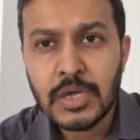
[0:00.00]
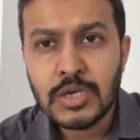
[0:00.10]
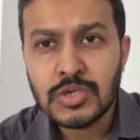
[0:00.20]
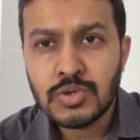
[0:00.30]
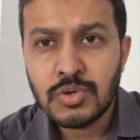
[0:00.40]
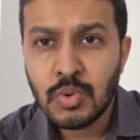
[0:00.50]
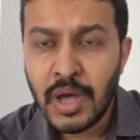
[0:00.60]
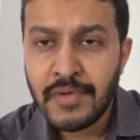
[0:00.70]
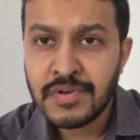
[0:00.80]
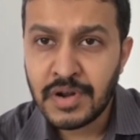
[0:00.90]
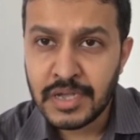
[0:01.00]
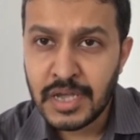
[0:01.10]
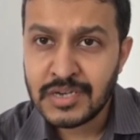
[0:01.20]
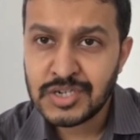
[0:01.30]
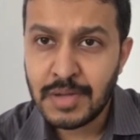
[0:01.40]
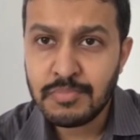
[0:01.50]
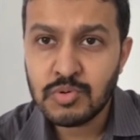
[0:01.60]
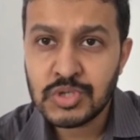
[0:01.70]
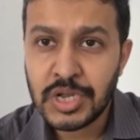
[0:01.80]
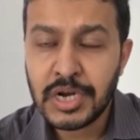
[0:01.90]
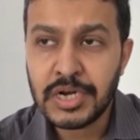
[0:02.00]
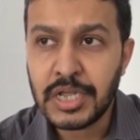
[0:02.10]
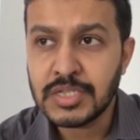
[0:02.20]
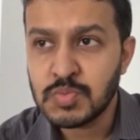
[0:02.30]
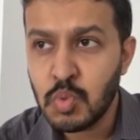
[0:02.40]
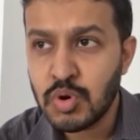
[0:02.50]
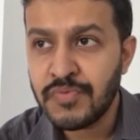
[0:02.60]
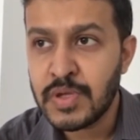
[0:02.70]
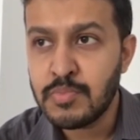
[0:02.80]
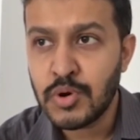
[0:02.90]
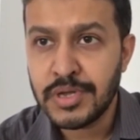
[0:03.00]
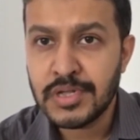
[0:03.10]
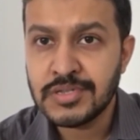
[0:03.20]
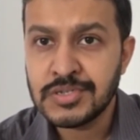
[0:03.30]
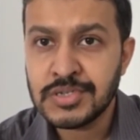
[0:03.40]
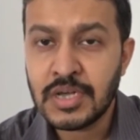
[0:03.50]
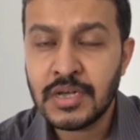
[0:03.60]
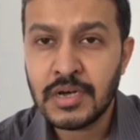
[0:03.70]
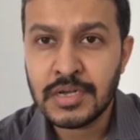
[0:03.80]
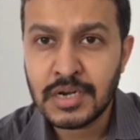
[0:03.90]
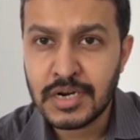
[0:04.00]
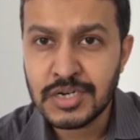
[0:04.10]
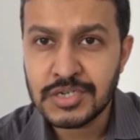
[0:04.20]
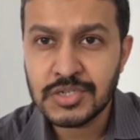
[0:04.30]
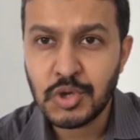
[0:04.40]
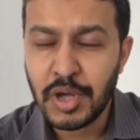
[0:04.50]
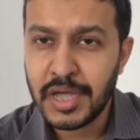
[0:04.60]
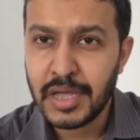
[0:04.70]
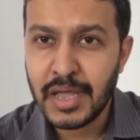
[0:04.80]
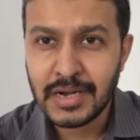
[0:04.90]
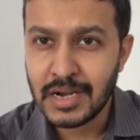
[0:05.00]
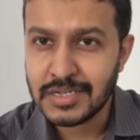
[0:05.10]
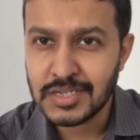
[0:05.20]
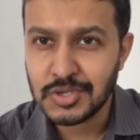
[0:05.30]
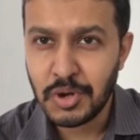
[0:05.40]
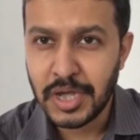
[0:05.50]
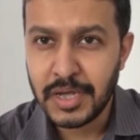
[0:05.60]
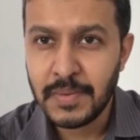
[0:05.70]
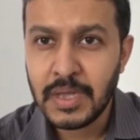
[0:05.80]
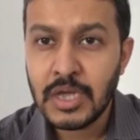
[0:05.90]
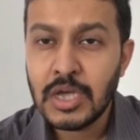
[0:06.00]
So you have dry hair shampoos that contains more of emollients. It conditions your hair and cleanses your hair.